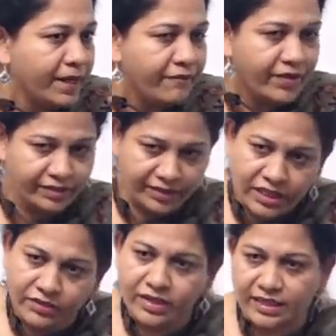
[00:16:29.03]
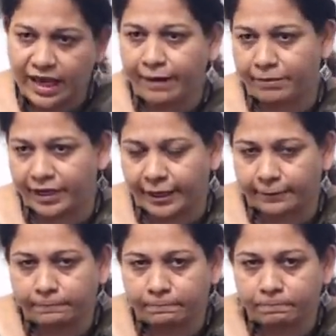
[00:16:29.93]
When this was
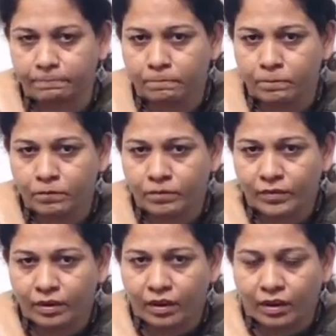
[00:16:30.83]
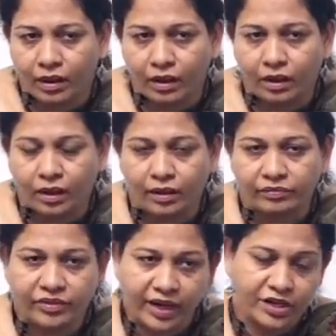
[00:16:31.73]
happening,
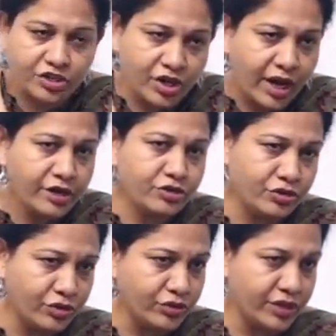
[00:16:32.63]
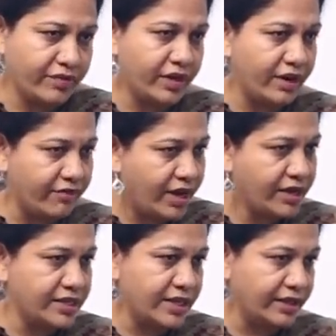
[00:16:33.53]
uh, they tried to use, even in
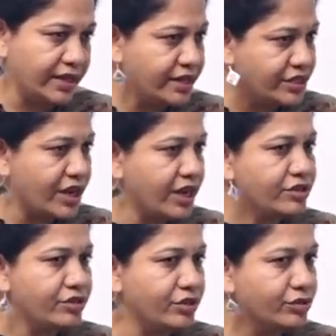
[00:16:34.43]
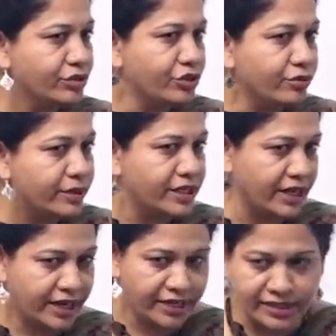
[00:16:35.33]
Afghanistan, they tried to use human
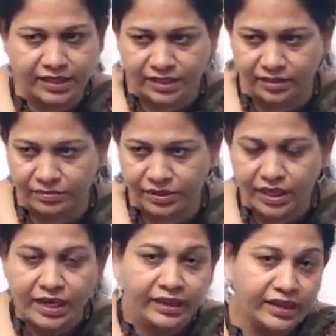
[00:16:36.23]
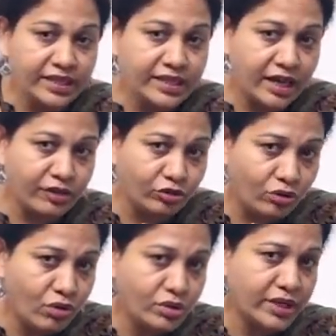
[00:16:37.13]
terrain systems. These are
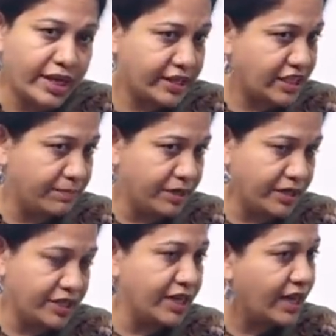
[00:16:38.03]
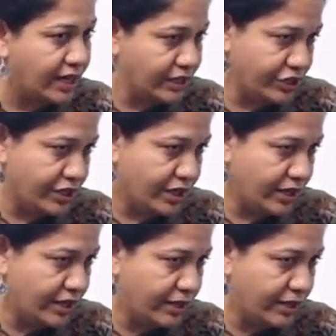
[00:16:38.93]
those experts in culture